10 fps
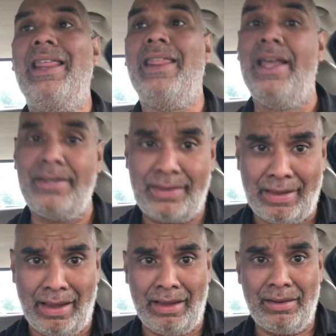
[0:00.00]
This
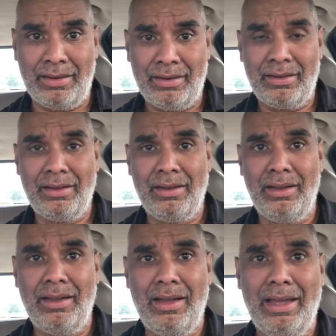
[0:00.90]
thing
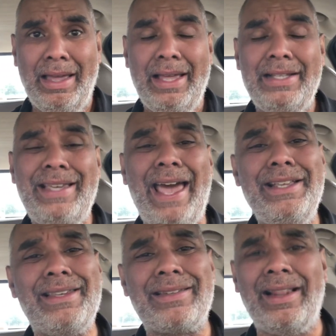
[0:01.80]

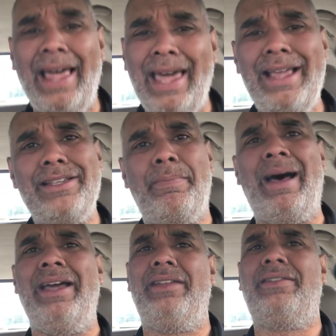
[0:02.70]
changes lanes
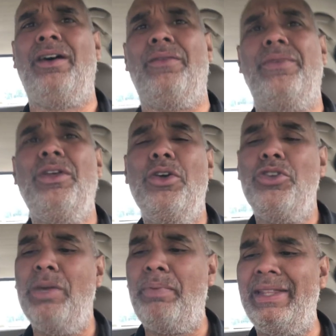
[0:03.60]
by itself.
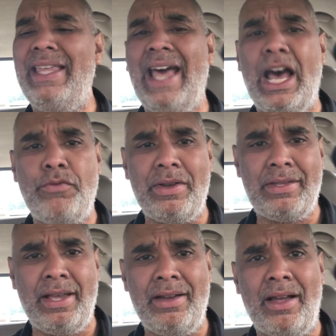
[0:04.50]
You put the address
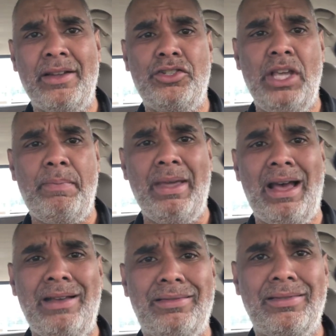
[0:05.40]
in on the
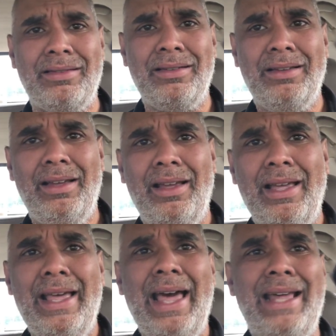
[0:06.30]
GPS,
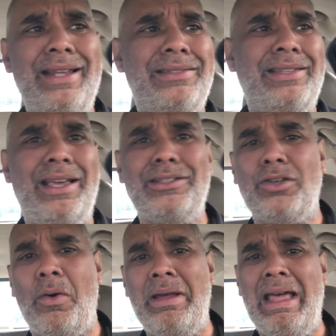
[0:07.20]
and this thing is
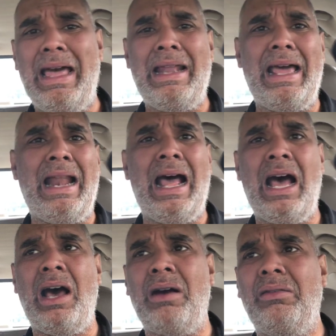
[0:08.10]
going in and
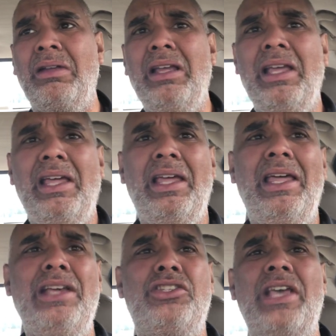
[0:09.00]
out.
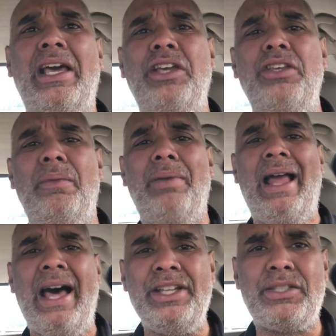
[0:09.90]
It's checking your
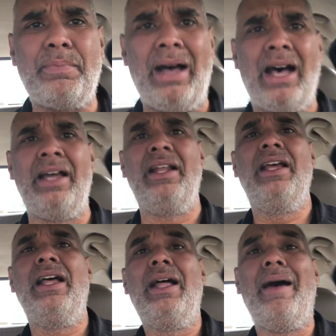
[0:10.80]
blind spot.
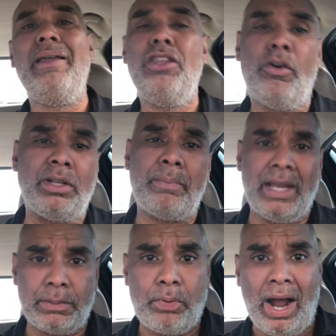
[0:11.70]
I mean, you know what the
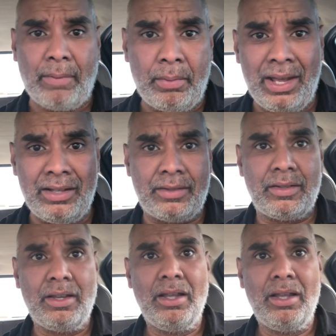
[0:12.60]
biggest problem is?